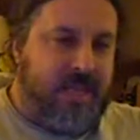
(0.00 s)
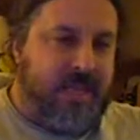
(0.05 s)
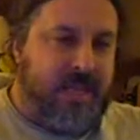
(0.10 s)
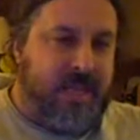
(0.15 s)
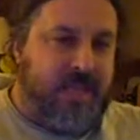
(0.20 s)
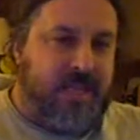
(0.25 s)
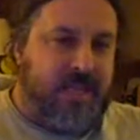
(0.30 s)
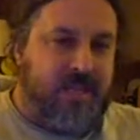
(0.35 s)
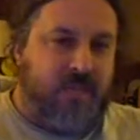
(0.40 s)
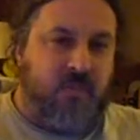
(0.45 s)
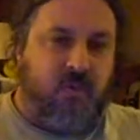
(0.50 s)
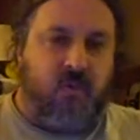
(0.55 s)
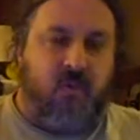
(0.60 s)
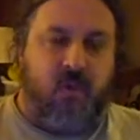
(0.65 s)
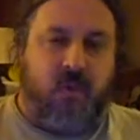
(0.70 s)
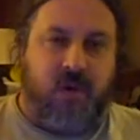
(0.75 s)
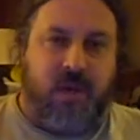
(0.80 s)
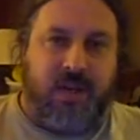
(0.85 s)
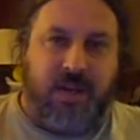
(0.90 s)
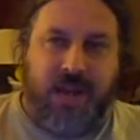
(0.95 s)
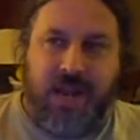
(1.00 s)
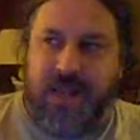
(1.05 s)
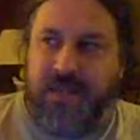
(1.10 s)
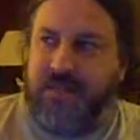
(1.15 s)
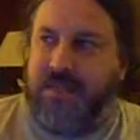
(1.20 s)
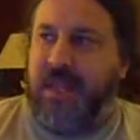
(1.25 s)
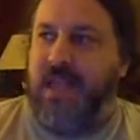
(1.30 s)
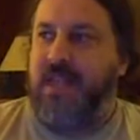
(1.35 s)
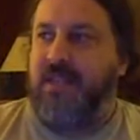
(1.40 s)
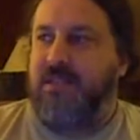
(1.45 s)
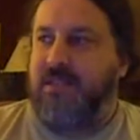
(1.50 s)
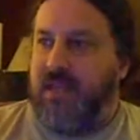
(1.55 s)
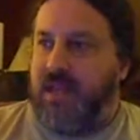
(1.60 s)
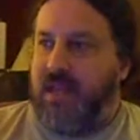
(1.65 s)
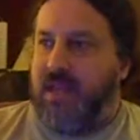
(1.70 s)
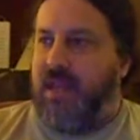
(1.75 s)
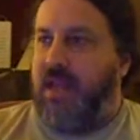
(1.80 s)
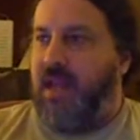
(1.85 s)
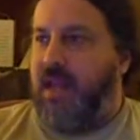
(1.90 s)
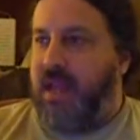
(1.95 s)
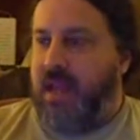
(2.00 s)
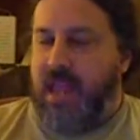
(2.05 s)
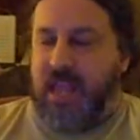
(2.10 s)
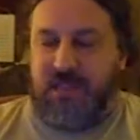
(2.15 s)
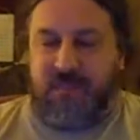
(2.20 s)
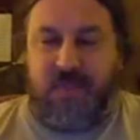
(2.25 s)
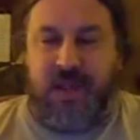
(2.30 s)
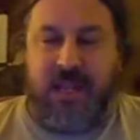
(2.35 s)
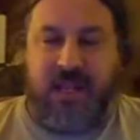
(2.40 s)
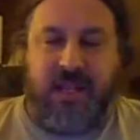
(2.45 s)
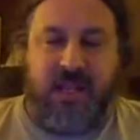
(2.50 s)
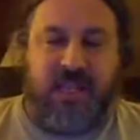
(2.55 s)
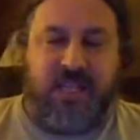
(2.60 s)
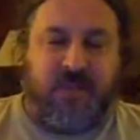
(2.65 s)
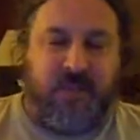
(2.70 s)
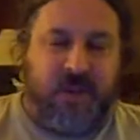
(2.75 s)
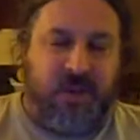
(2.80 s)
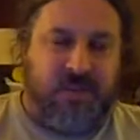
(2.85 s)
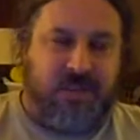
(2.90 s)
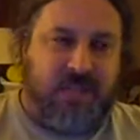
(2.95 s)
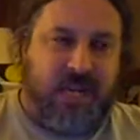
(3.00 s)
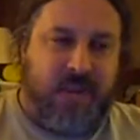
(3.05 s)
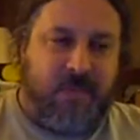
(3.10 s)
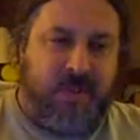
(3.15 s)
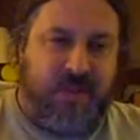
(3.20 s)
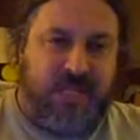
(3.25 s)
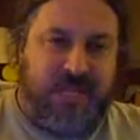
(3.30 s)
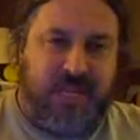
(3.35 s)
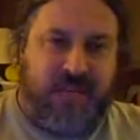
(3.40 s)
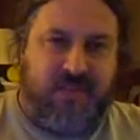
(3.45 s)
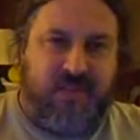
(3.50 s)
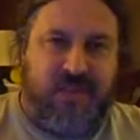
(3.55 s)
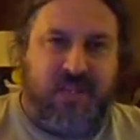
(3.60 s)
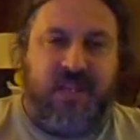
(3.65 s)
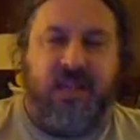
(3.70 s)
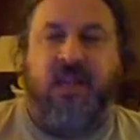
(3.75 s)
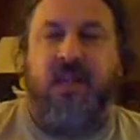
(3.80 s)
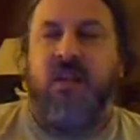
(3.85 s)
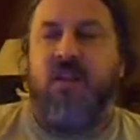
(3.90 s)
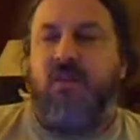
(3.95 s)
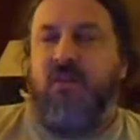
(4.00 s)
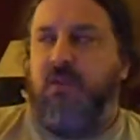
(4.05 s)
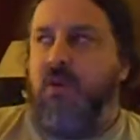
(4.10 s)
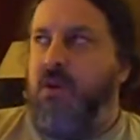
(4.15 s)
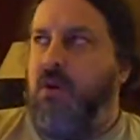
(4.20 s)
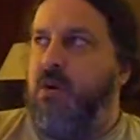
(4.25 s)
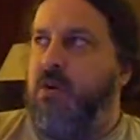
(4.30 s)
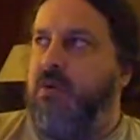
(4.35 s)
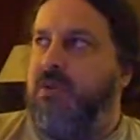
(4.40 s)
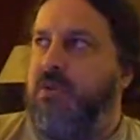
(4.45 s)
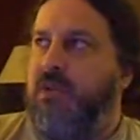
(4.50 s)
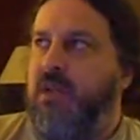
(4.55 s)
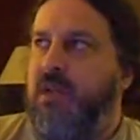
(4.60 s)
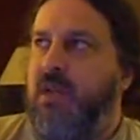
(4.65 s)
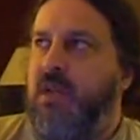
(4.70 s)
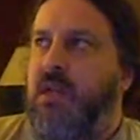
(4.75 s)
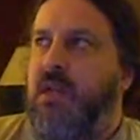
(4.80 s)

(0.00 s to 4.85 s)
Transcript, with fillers: getting things more organized as I uh, as my experience on IPTV grows